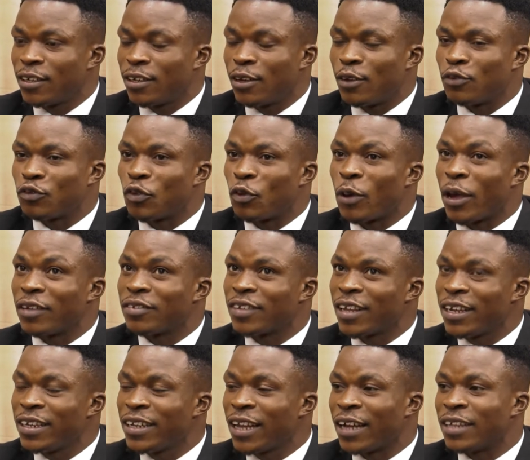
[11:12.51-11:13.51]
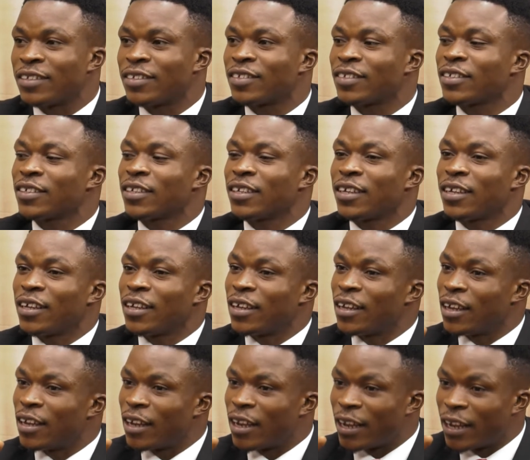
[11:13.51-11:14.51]
So we are saying that
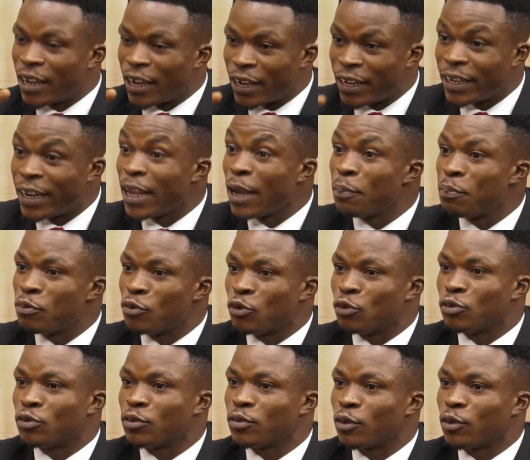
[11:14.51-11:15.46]
in April,